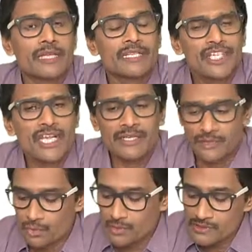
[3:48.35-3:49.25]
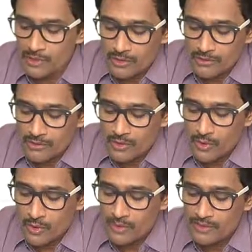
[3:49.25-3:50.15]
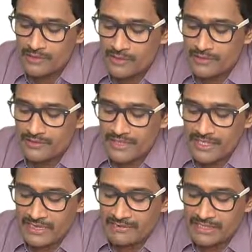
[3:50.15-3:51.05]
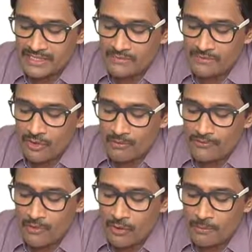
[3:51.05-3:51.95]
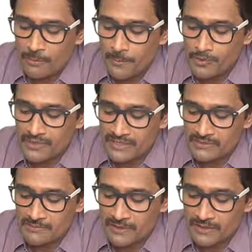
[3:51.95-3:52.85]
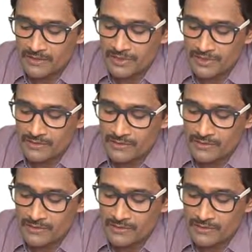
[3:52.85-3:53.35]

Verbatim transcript: Chain rule is also called derivative of composite function.